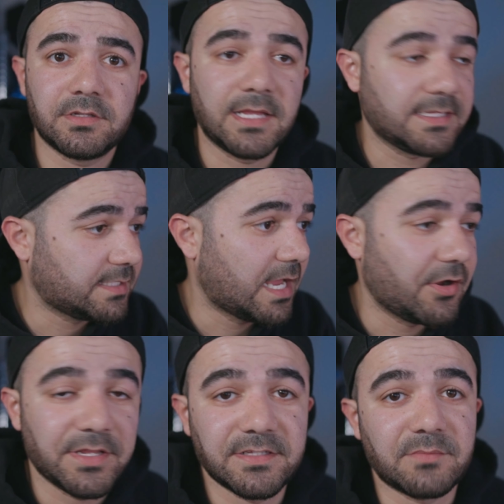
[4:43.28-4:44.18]
That's how
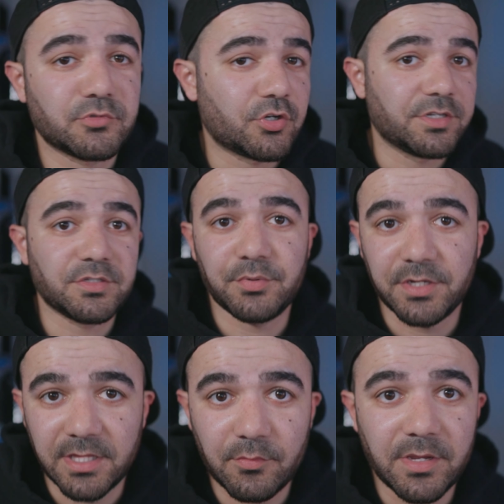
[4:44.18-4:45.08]
it is. I'm sorry to
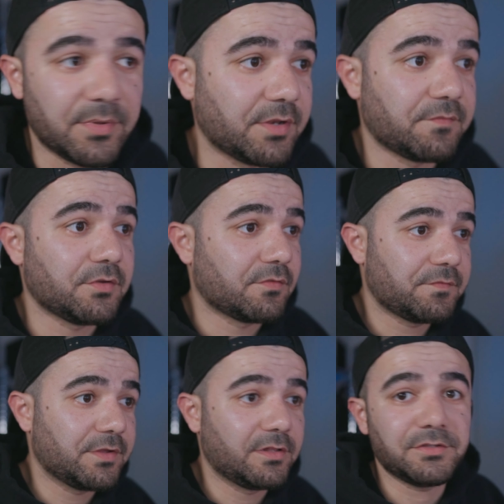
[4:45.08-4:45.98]
put it that way, but if you don't
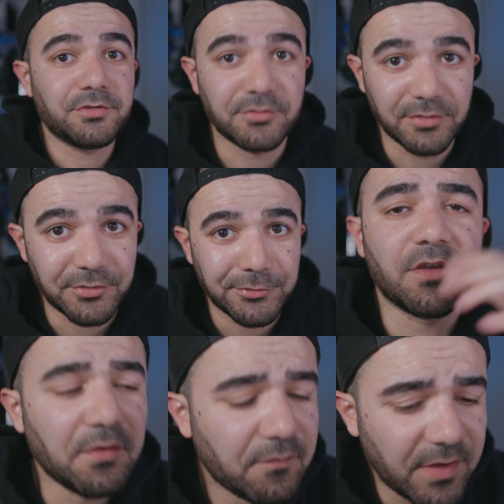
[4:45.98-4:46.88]
fail, you don't learn. So
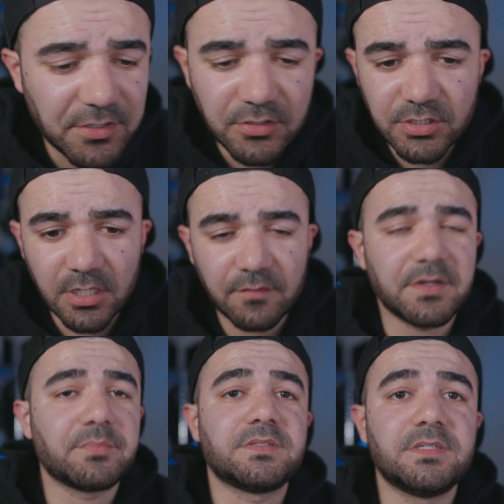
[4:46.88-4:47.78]
if you find yourself
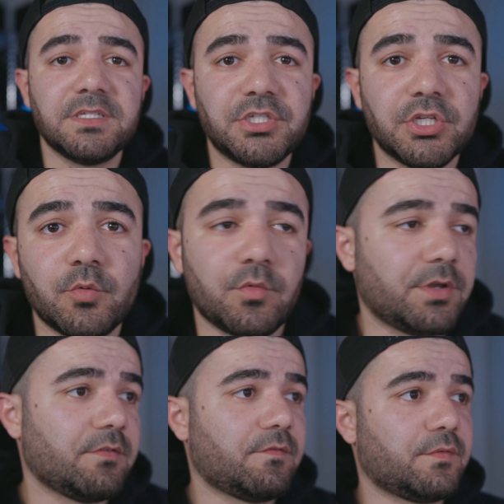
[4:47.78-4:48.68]
in a position
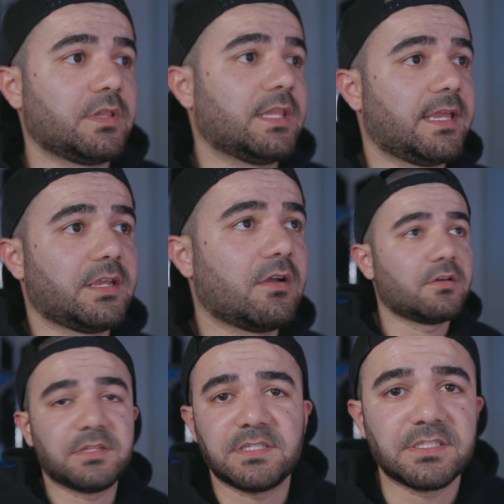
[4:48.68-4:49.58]
where you feel like,
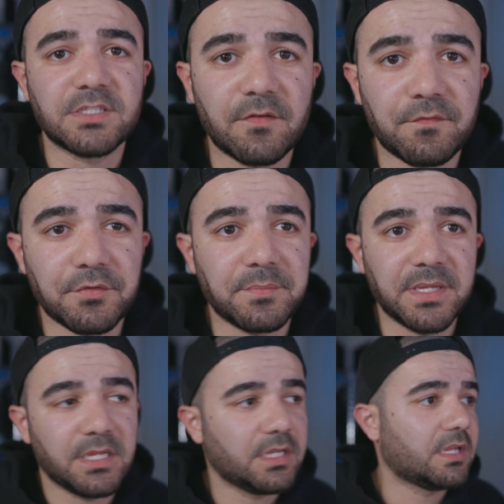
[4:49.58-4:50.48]
oh, this is not for
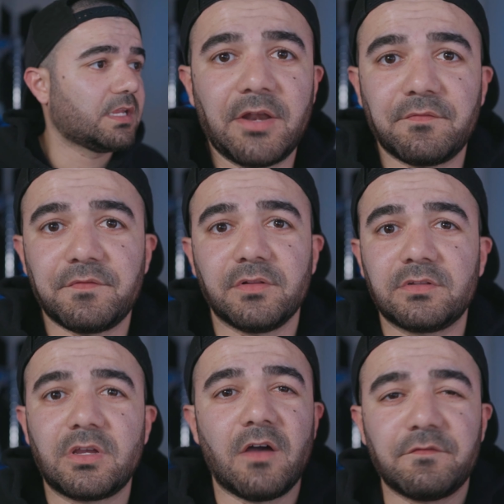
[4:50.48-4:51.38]
me, I don't feel
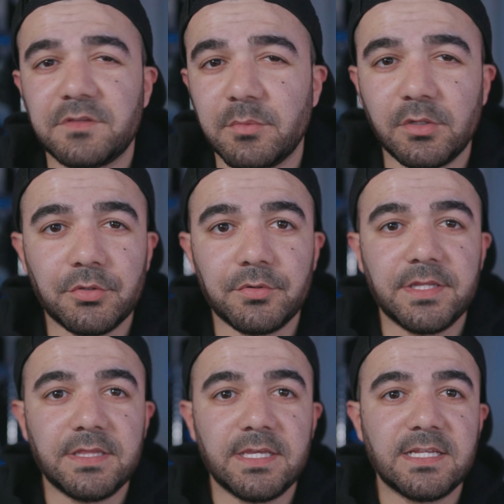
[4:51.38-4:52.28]
comfortable
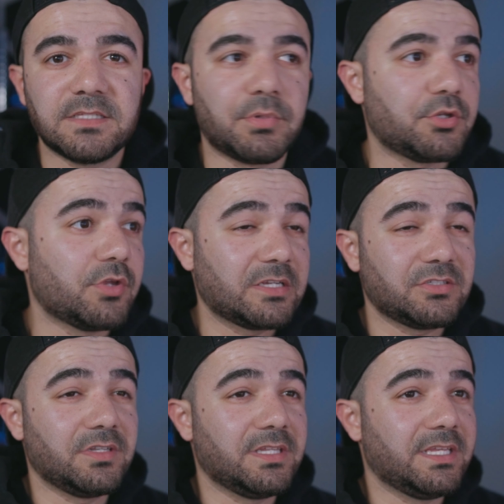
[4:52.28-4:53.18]
doing this, but you
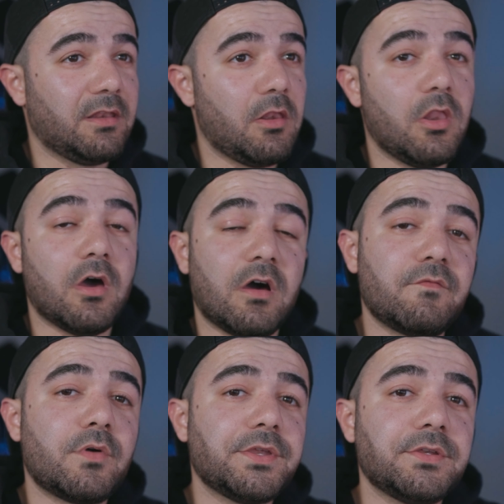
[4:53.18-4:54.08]
actually
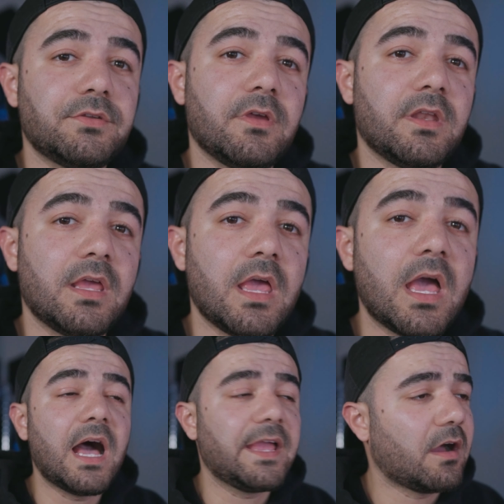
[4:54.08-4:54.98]
love what you're doing,
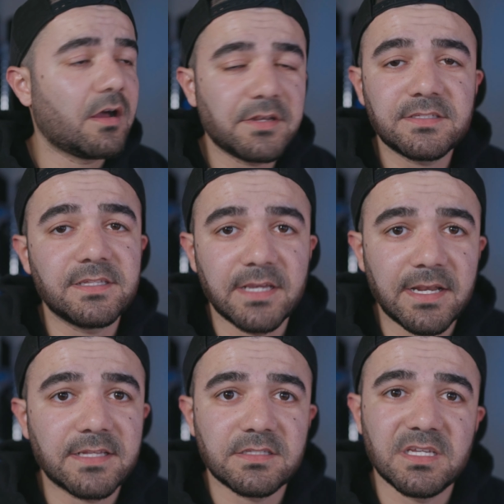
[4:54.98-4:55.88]
I honestly
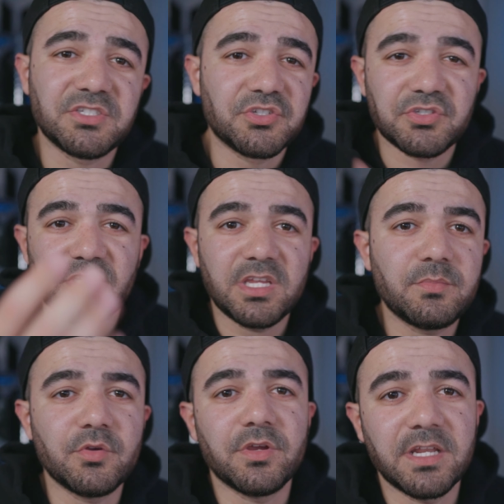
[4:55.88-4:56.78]
gotta say, just
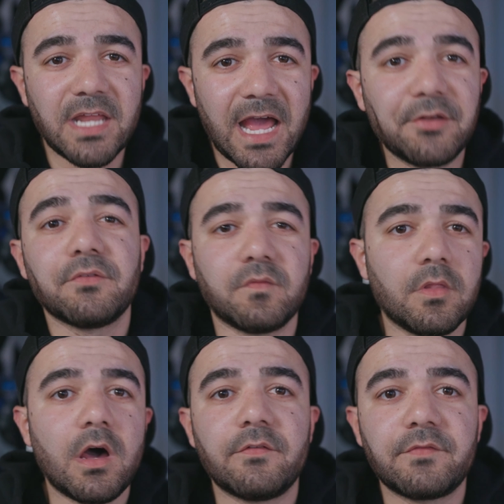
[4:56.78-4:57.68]
keep doing it out of
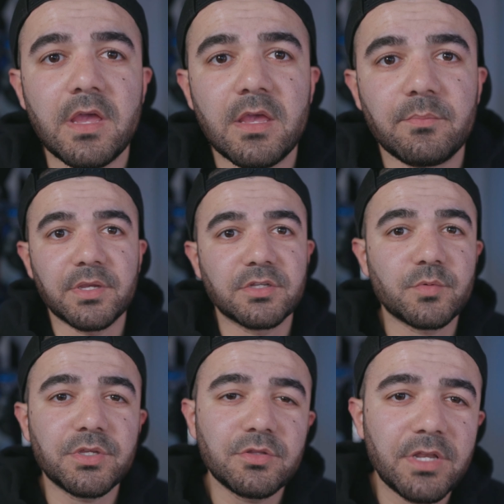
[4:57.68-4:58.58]
love. because
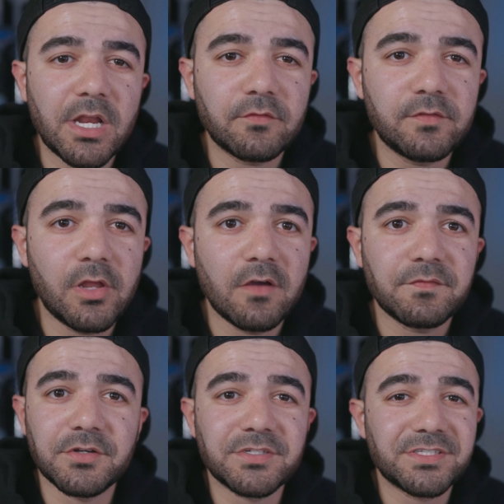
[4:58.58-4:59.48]
when you do it out of
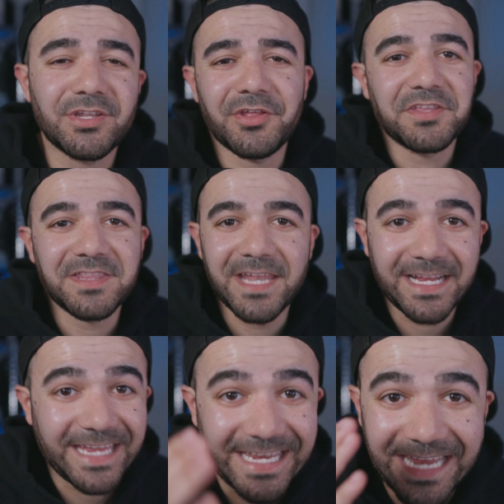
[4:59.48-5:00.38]
love, there is nothing
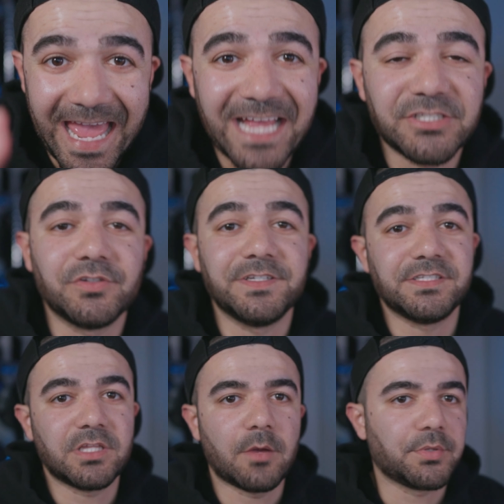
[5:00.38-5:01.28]
that can actually
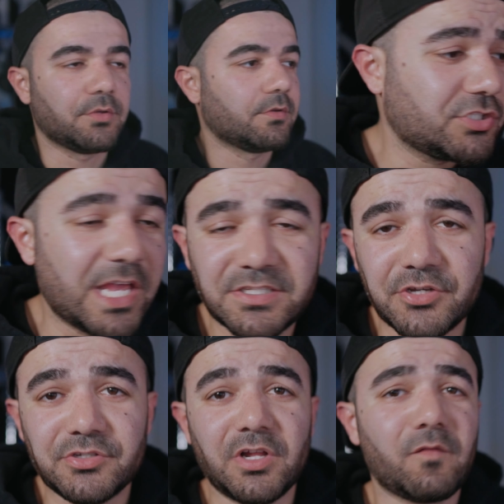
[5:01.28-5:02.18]
stop you. So just ask
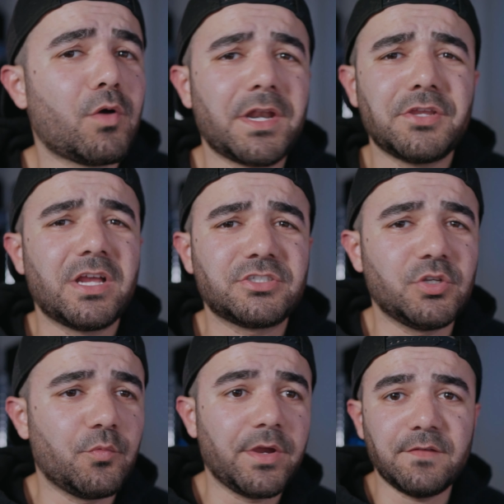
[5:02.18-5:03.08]
yourself, what are you
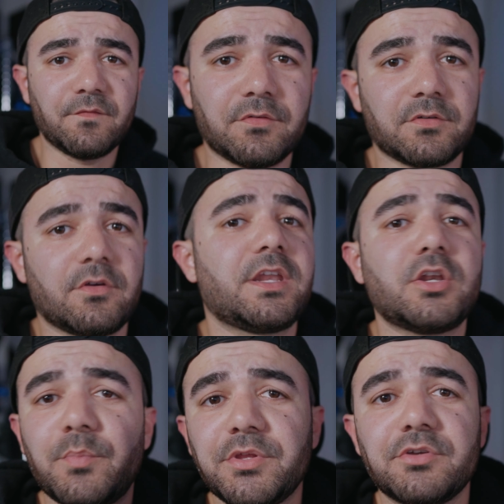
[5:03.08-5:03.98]
actually waiting for? Go ahead
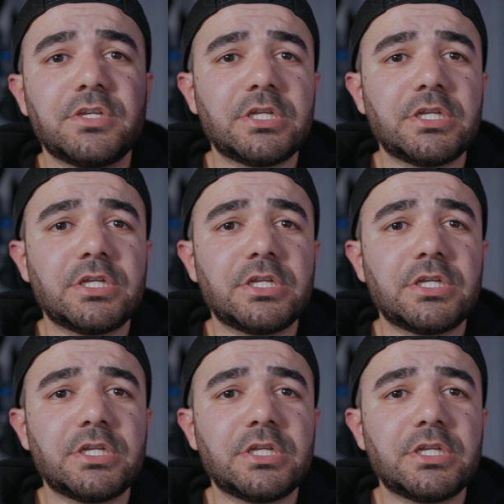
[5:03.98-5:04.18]
and open your